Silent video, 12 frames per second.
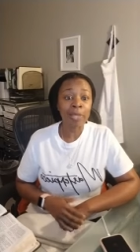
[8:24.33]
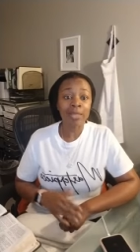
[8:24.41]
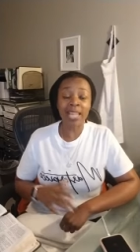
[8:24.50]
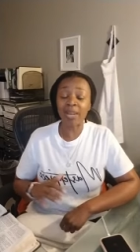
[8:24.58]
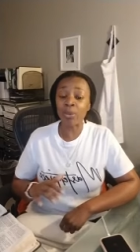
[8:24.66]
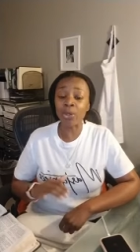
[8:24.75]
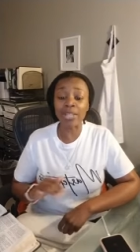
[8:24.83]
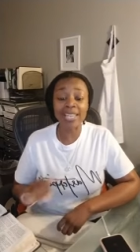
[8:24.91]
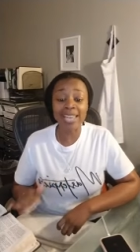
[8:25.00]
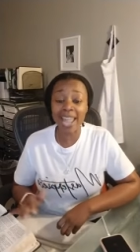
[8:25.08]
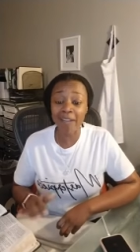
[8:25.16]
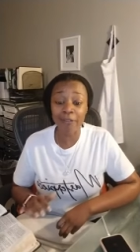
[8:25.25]
They will
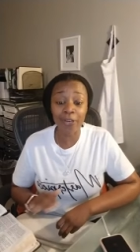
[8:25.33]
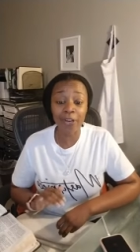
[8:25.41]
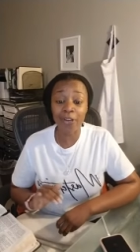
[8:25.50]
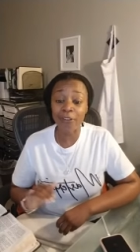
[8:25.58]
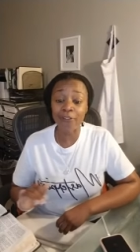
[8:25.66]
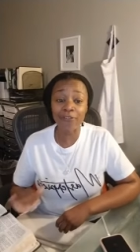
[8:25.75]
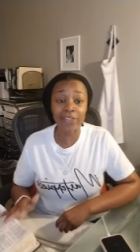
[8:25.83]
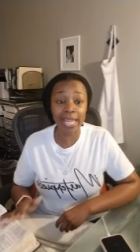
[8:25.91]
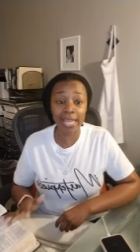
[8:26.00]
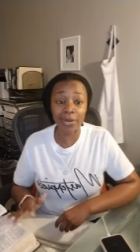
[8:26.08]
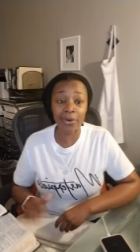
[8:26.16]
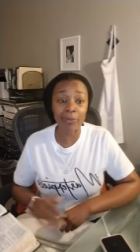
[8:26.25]
never
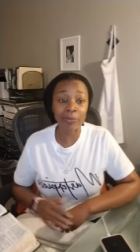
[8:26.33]
fail.